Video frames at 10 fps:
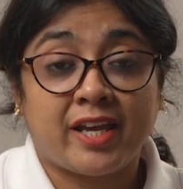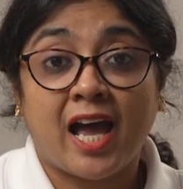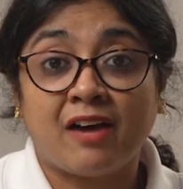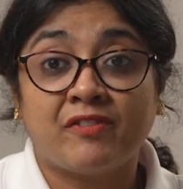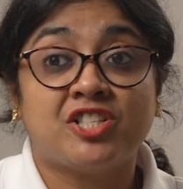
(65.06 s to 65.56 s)
they
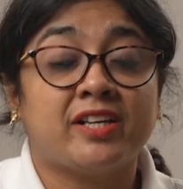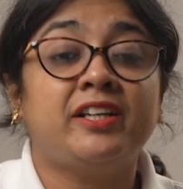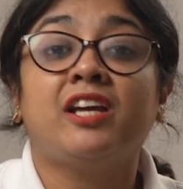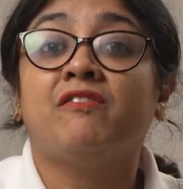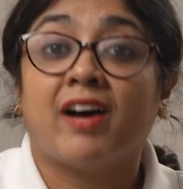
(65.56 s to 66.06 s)
have a
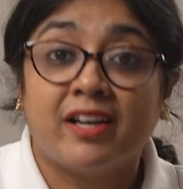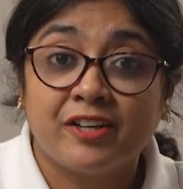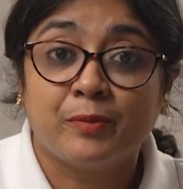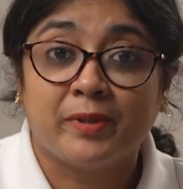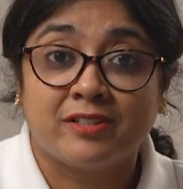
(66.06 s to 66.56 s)
genetic
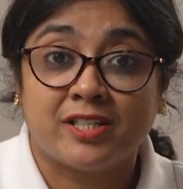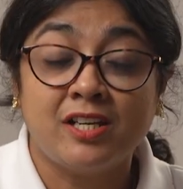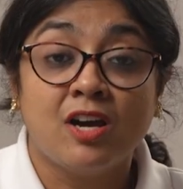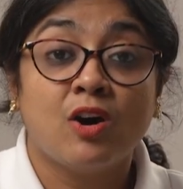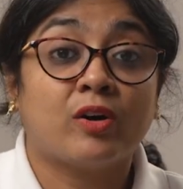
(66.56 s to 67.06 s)

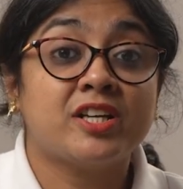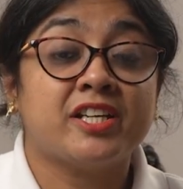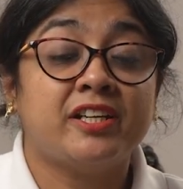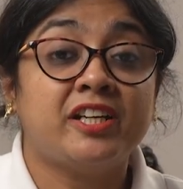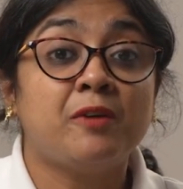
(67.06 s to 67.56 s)
vulnerability or a
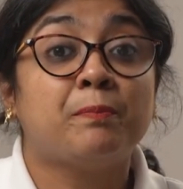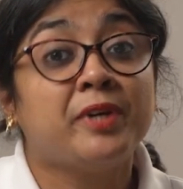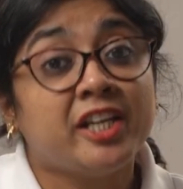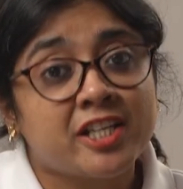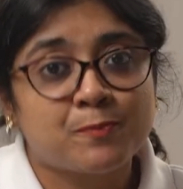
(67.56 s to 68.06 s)
genetic
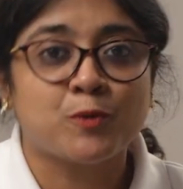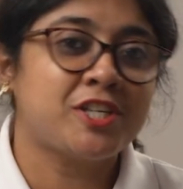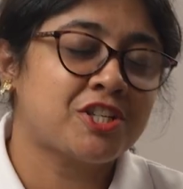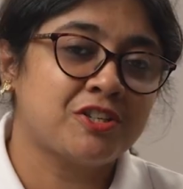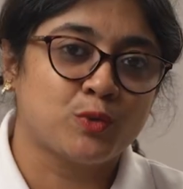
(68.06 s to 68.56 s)

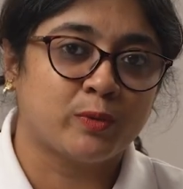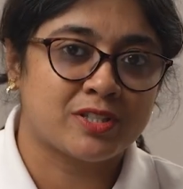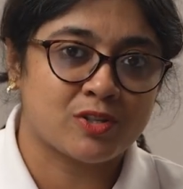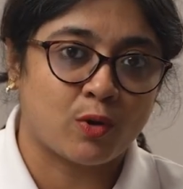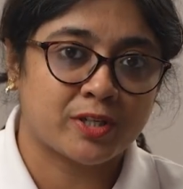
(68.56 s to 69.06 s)
predisposition
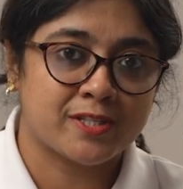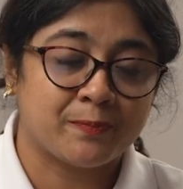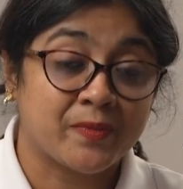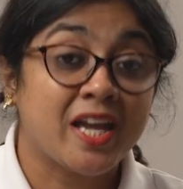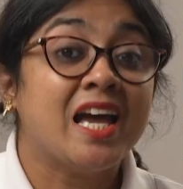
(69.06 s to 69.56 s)
towards
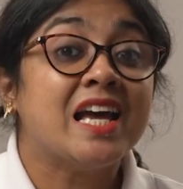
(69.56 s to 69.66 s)
autism.